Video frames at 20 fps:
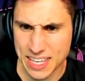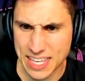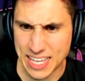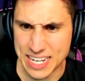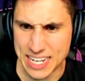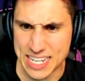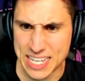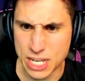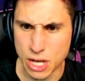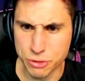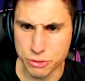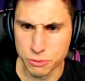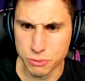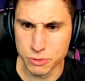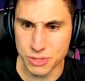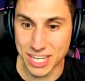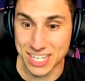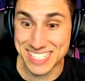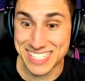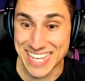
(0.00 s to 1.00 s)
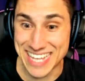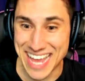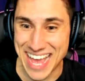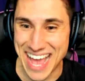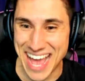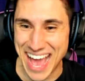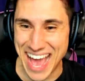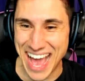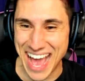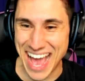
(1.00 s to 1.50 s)
Can he go through this? Yeah!
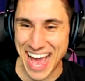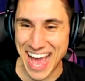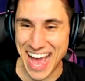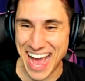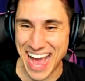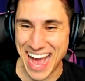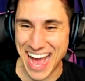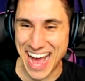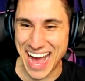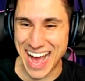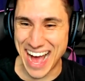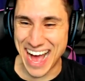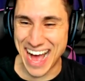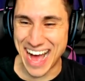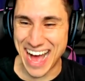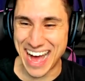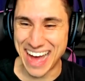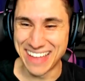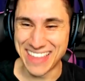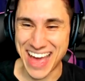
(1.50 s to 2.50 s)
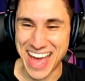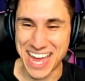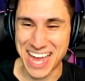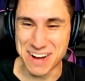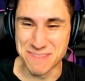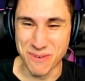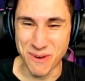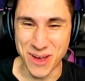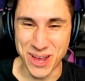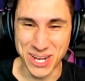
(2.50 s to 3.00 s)
That
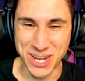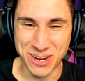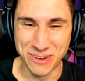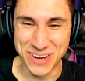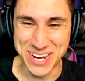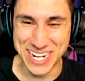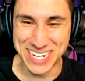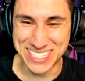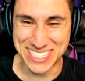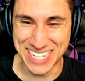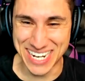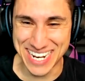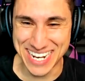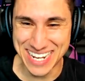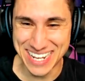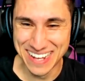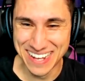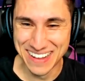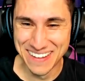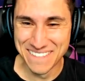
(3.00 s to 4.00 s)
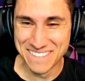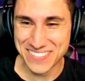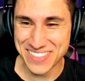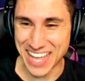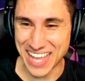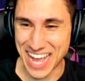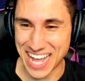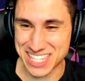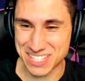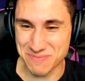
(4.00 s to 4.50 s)
a boy, Gooigi.
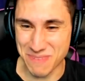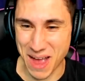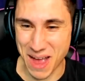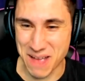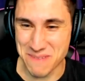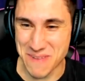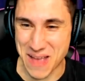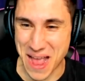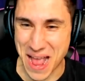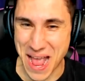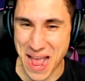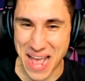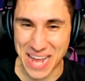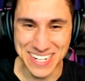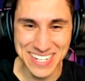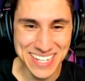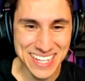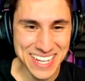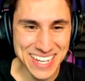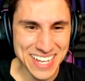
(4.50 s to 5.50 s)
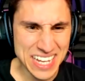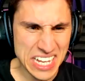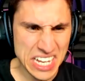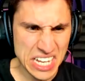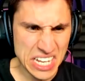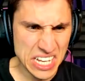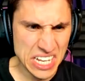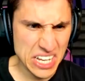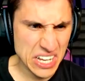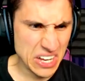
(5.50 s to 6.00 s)
That's my man.
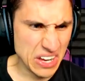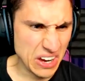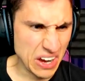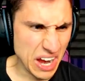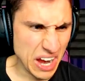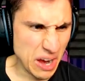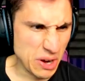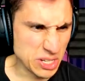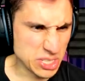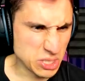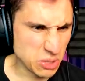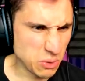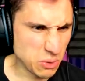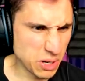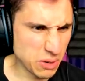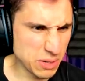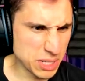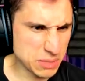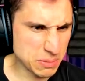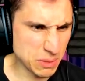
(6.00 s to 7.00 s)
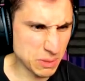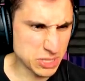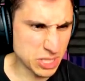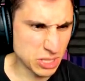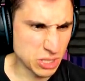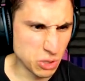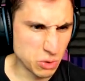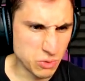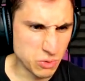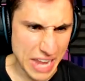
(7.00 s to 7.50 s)
All right, so what are we supposed
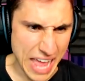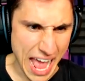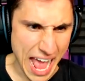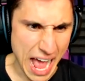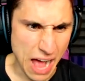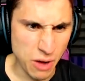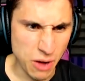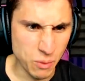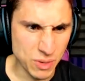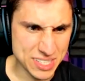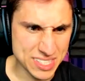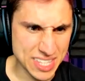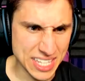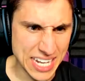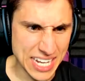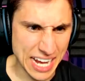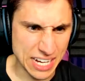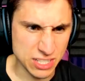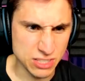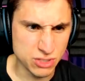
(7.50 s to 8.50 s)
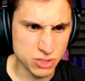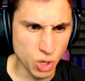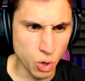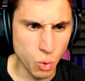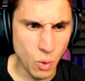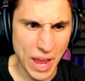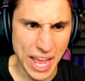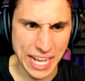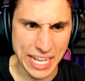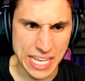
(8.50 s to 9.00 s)
to do now? What's the next
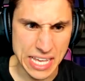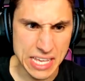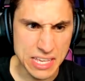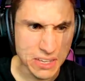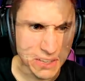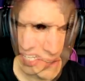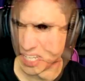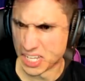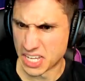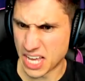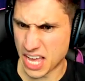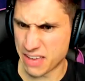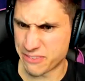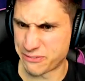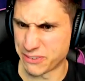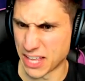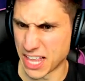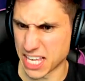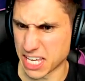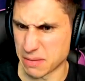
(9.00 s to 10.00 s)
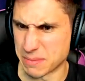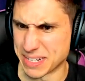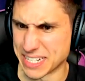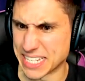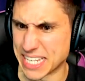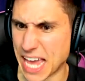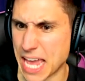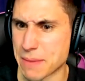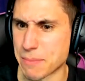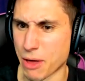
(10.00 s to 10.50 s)
doohickey? I feel like I'm
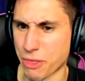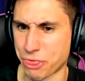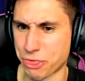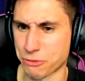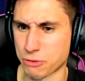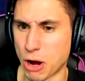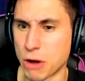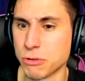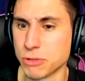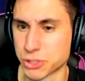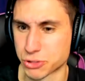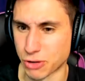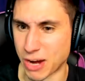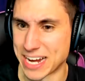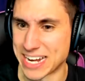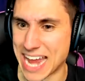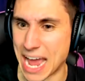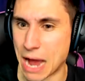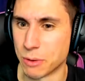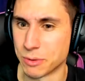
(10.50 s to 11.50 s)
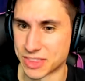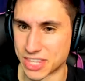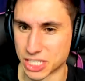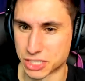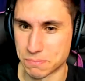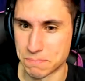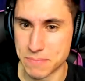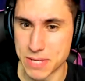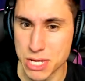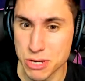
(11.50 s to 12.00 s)
in Game of Thrones right now with
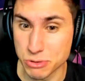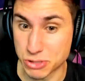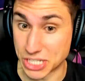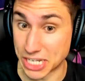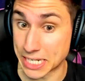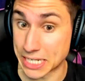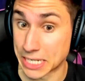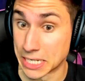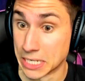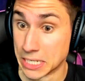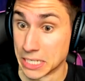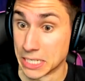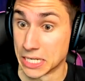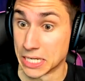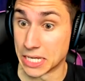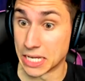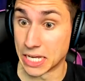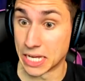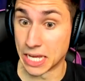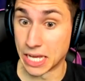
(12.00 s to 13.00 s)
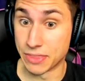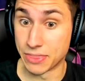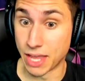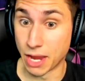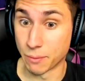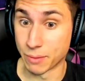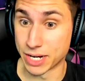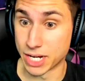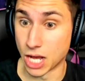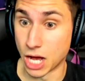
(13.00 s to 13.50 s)
this music. And
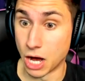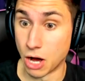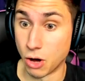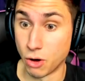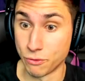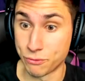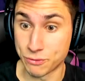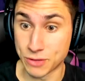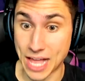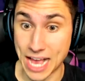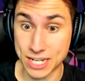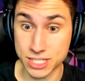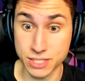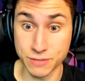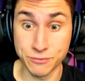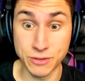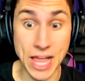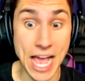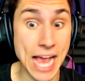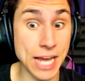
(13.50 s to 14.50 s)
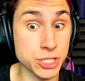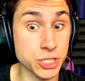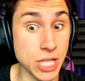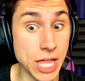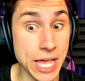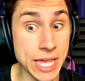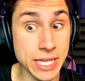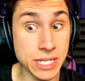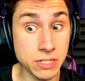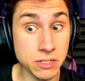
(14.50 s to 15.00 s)
there we go. Flash the
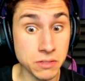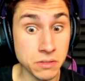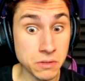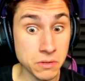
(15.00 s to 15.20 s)
flashlight.